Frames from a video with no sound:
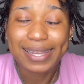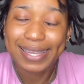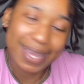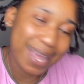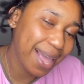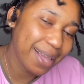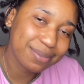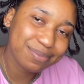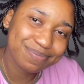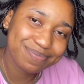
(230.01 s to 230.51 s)

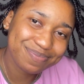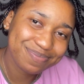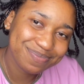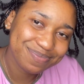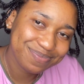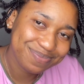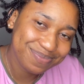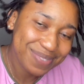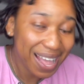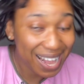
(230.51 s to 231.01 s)
yeah,
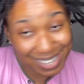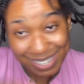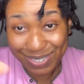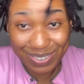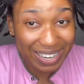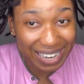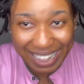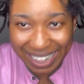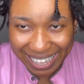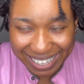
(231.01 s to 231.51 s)
just
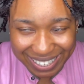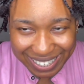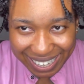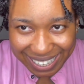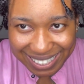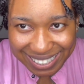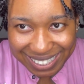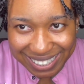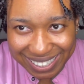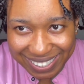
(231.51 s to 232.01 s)
want to like this.